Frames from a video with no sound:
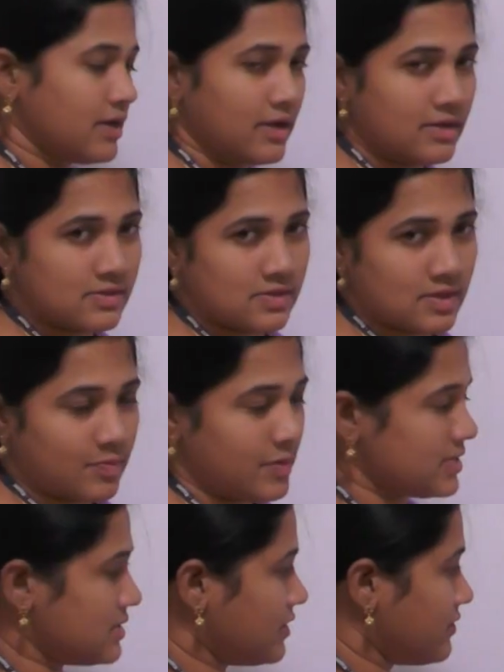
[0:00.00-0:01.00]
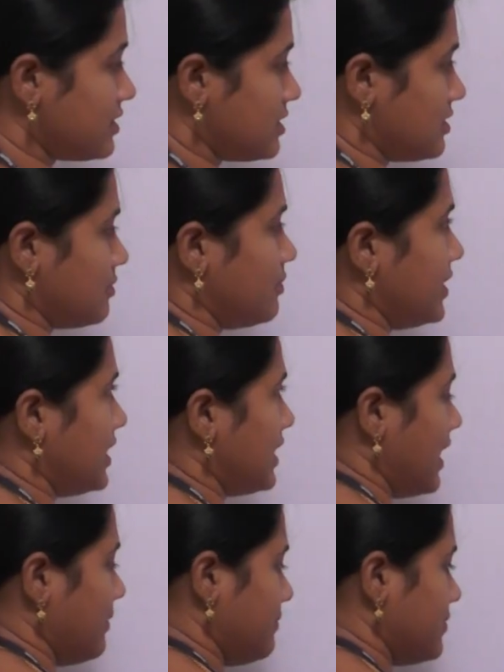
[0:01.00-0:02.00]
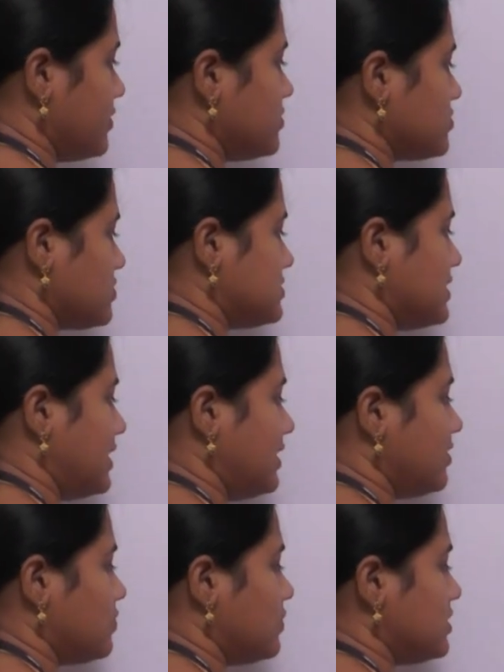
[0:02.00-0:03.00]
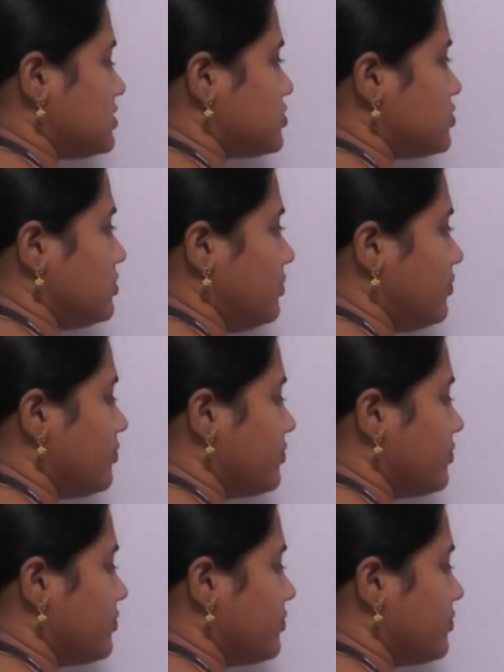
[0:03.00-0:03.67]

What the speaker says: is represented with the B cap. So Z equals to